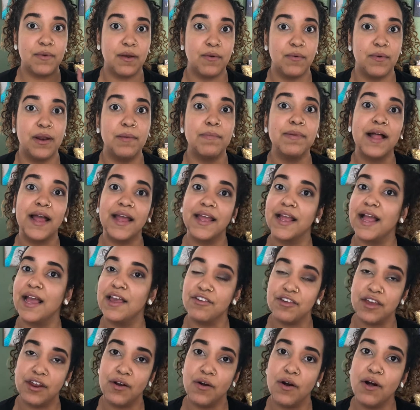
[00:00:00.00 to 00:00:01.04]
When applying
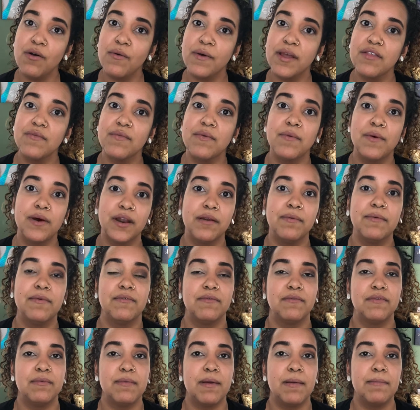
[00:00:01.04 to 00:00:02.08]
eyeshadow, always we want
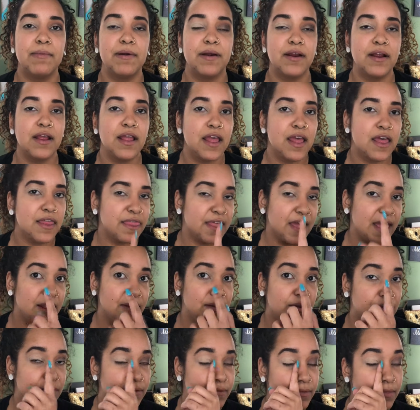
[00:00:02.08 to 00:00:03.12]
to remember
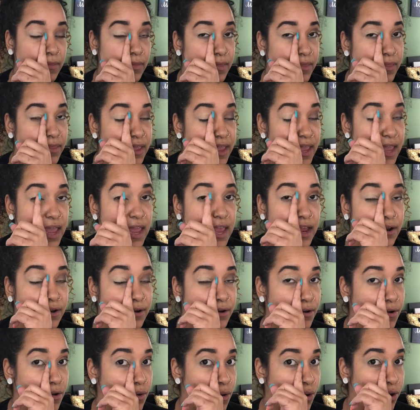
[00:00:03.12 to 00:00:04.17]
that the
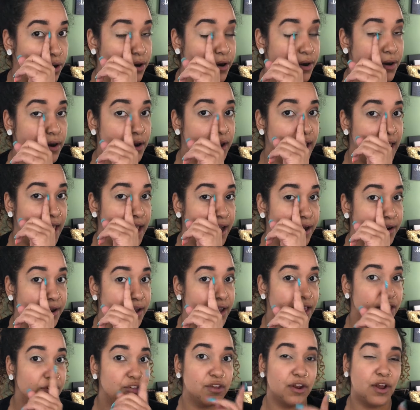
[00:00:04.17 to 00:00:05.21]
inner corner
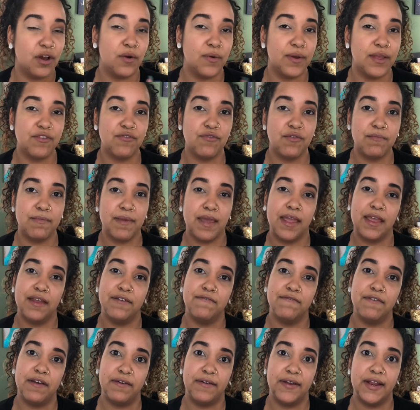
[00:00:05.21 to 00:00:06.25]
area should always remain
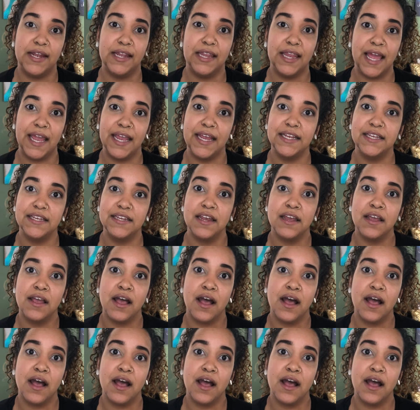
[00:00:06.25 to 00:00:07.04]
very light.